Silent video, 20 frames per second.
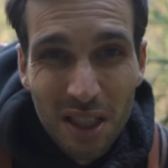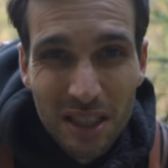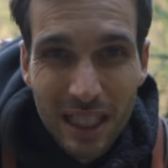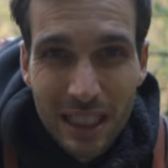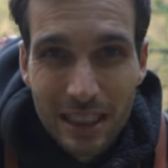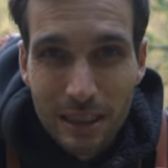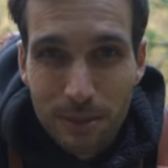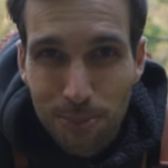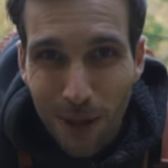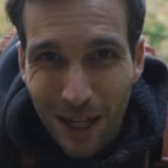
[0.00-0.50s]
it
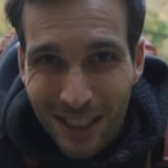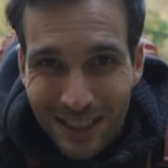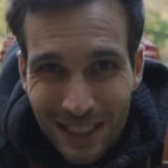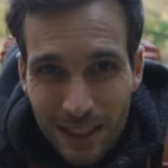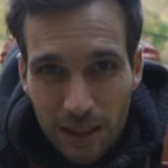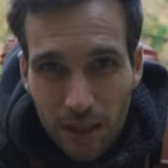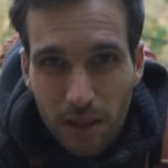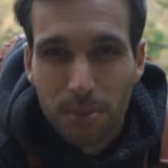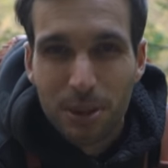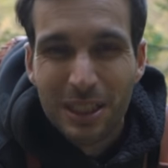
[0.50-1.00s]
gets
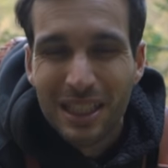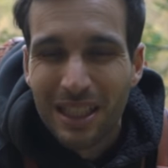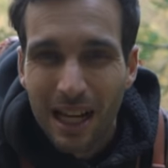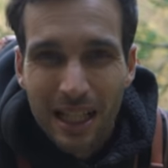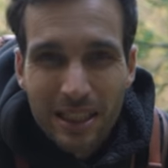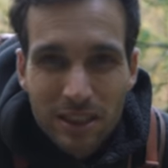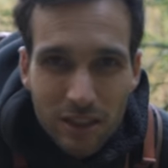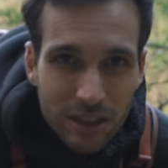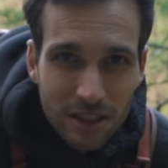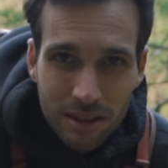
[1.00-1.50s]
practical but
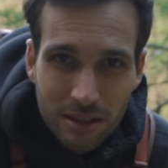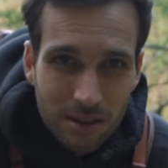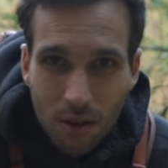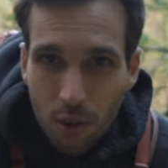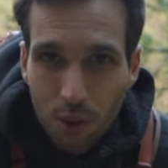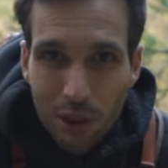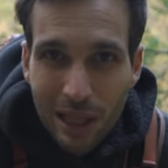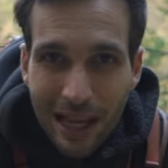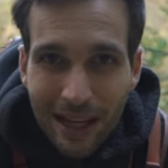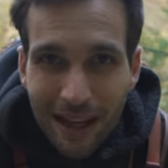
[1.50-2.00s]
I just
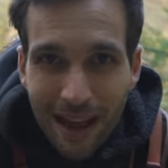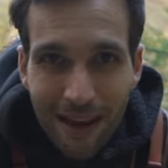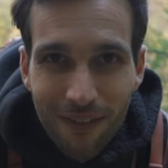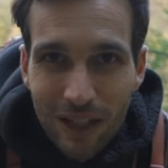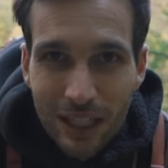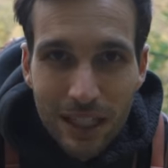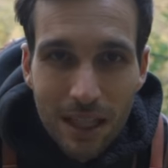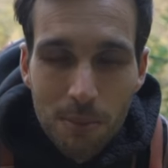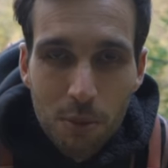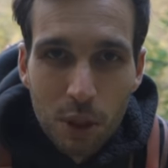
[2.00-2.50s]
don't like
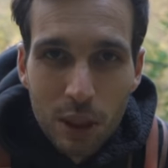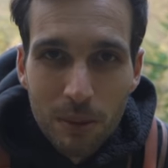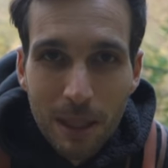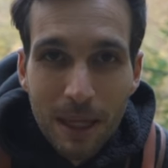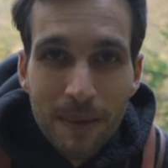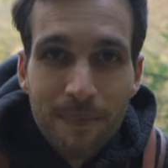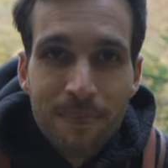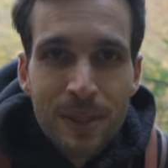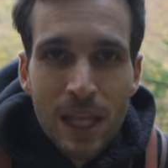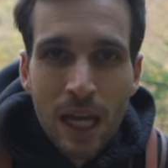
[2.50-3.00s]
having them with me
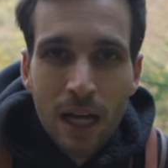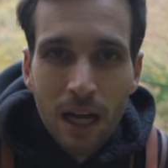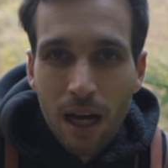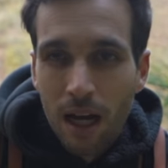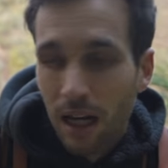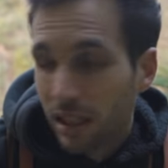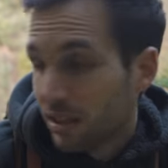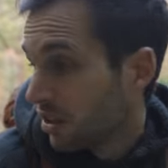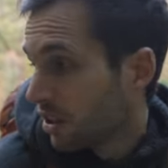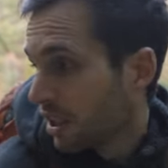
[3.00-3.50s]

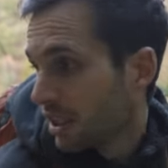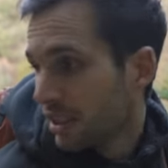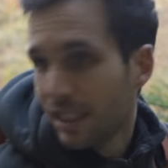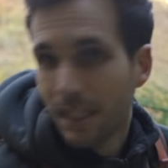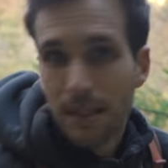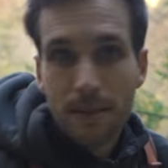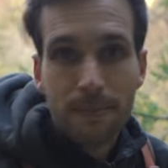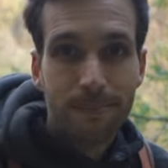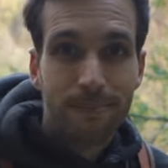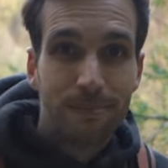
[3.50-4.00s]
uh, as you can
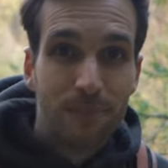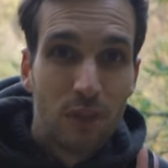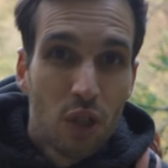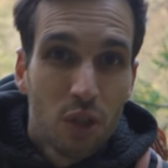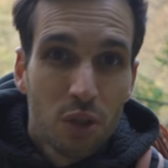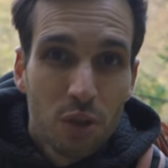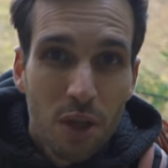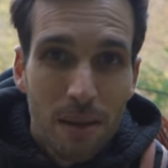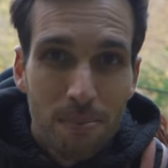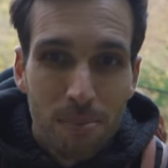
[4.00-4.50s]
see no
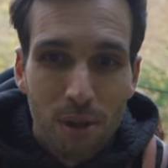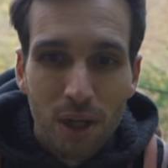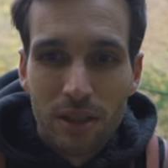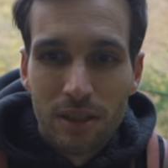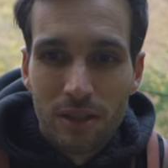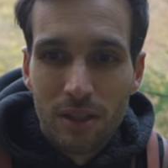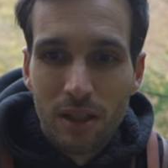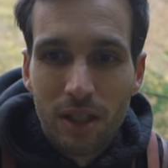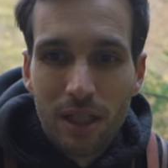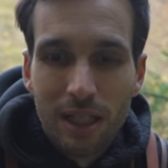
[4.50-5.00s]

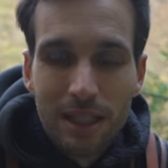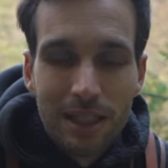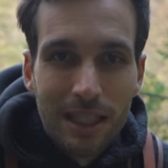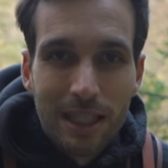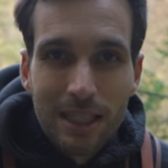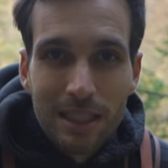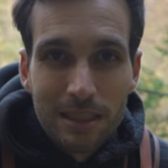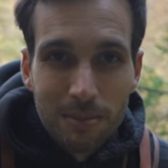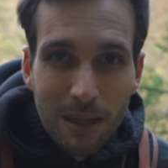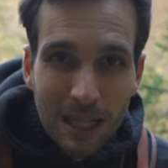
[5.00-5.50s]
tripod the only
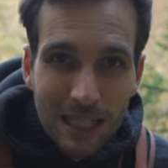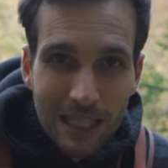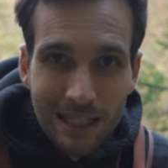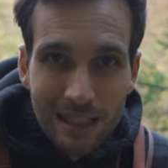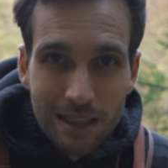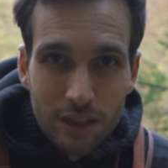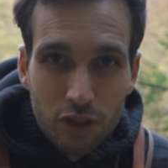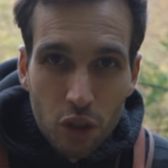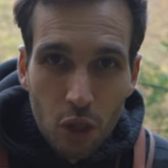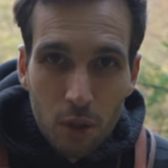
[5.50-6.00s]
thing is my
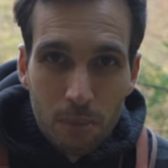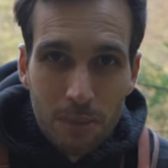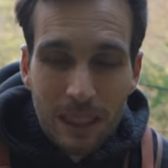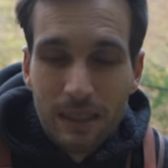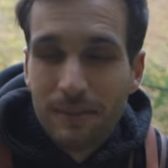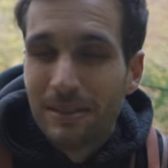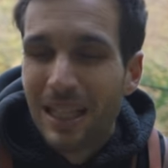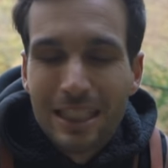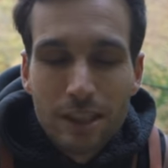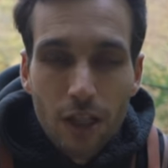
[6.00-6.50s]
little Joby
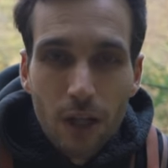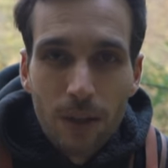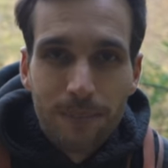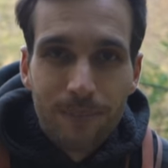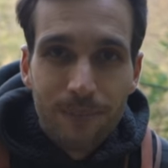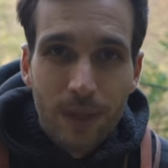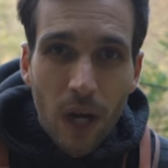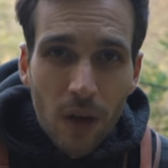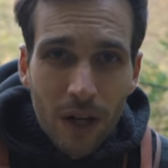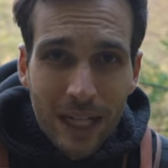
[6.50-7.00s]
that's all
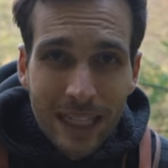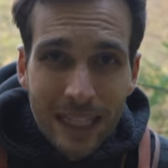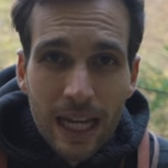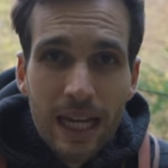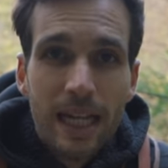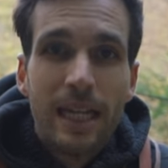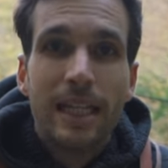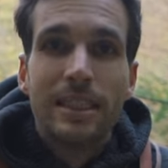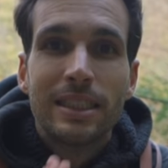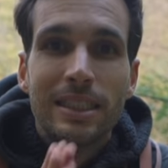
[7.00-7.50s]
all right
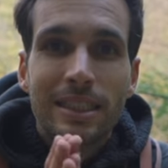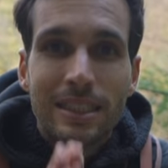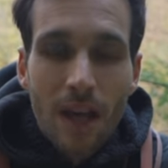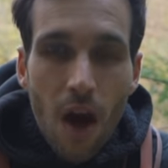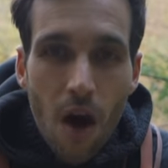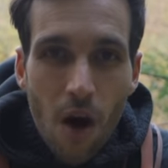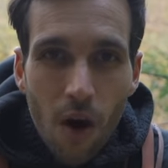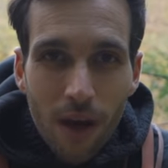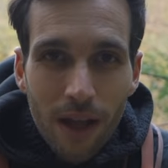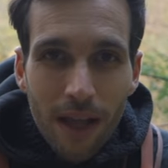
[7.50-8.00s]

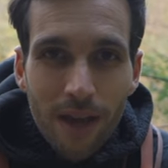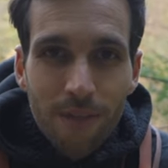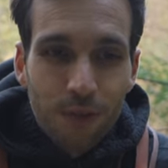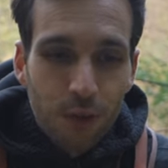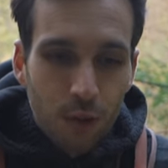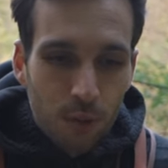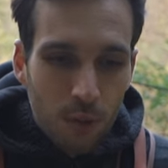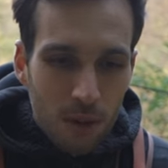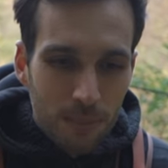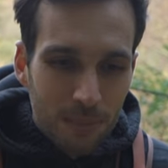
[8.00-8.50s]
so if
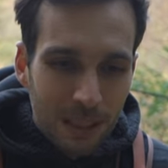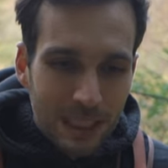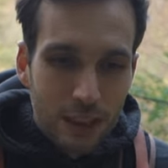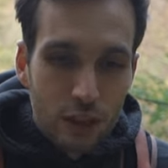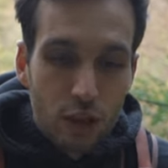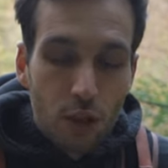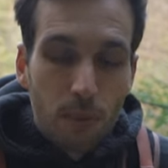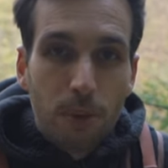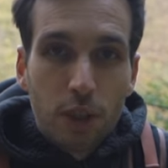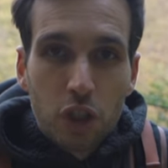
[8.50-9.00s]
you want to be
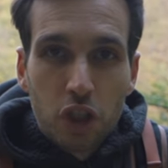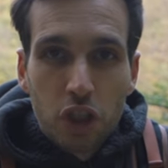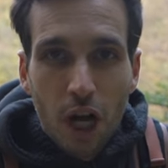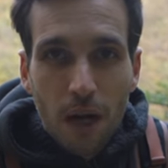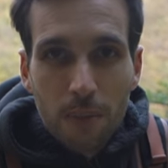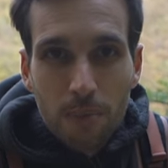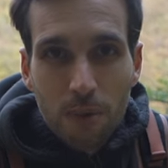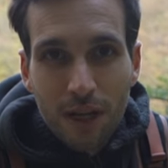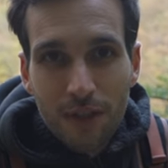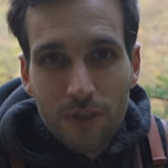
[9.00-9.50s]
super
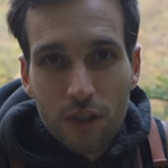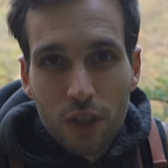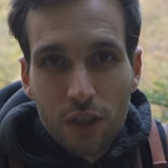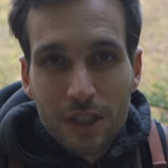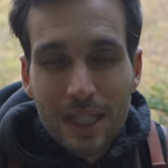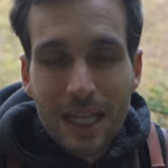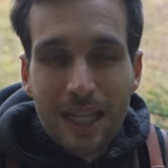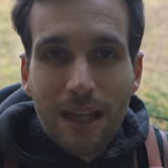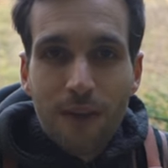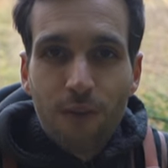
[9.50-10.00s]
sharp whenever you're
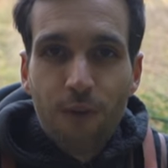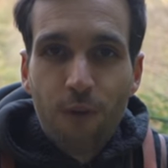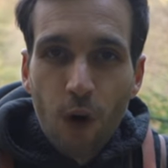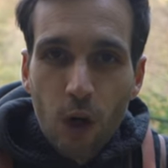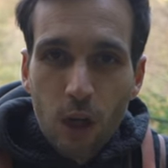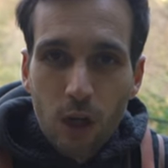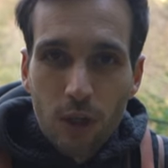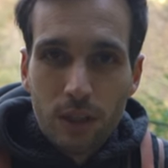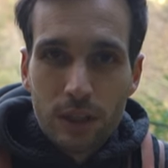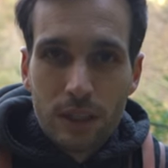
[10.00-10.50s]
taking
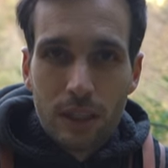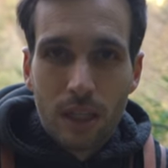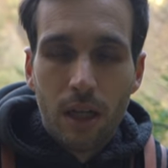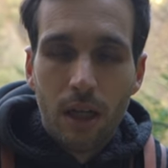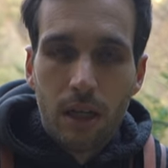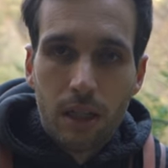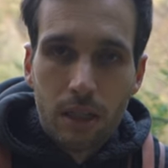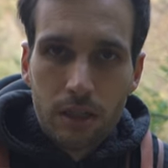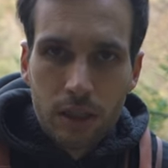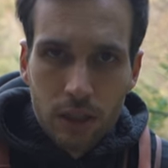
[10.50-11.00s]
photos
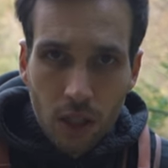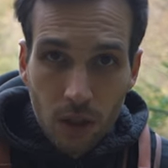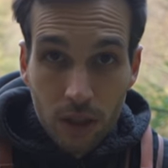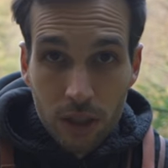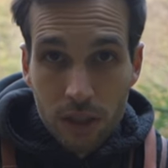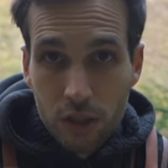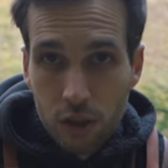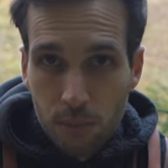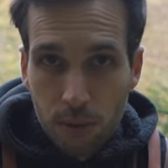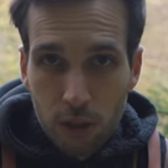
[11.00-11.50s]
oh
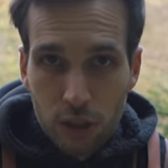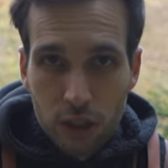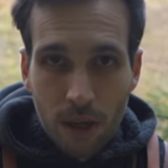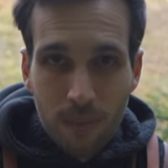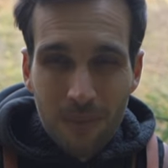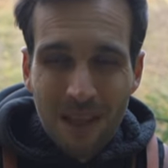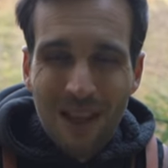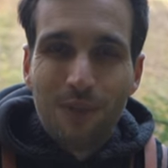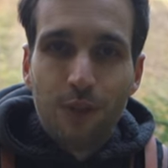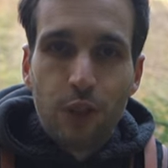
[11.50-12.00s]
sorry super
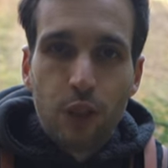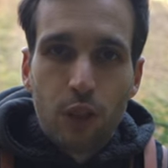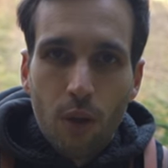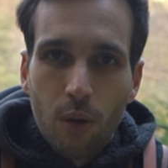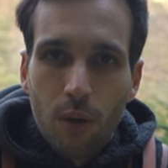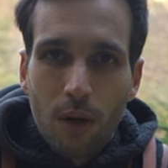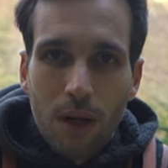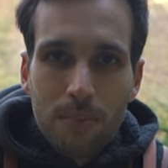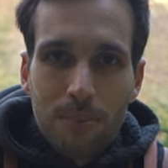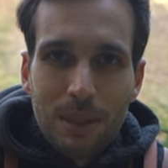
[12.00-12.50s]
sharp if you don't
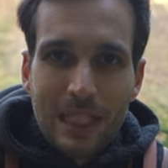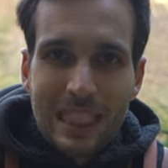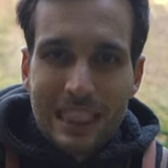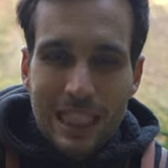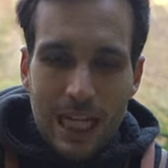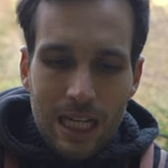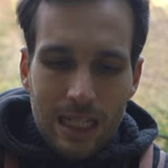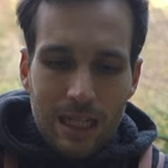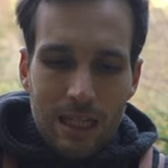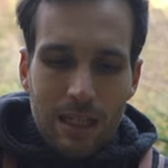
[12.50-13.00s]
want to be
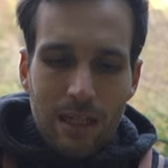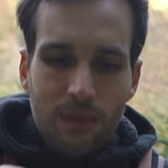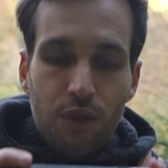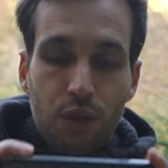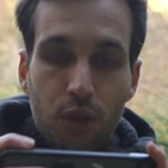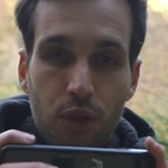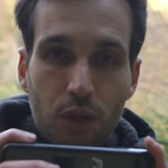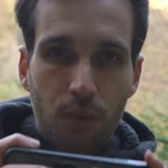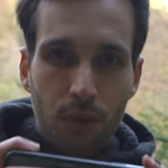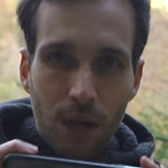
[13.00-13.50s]
shaking if
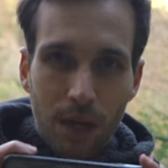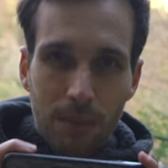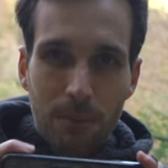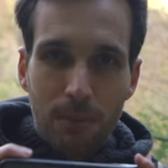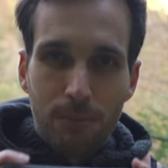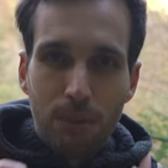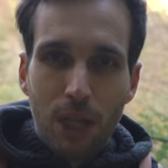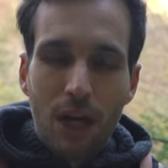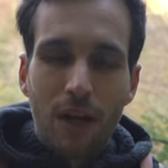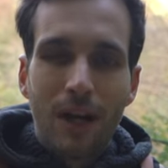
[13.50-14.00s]
you don't want to be
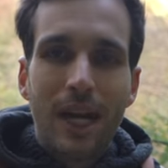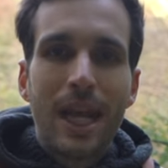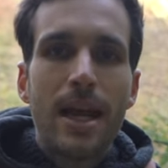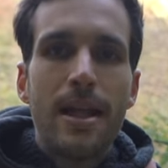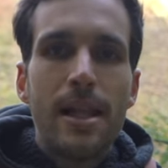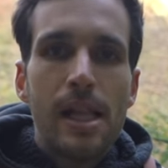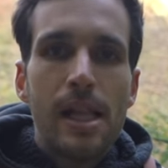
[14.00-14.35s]
blurry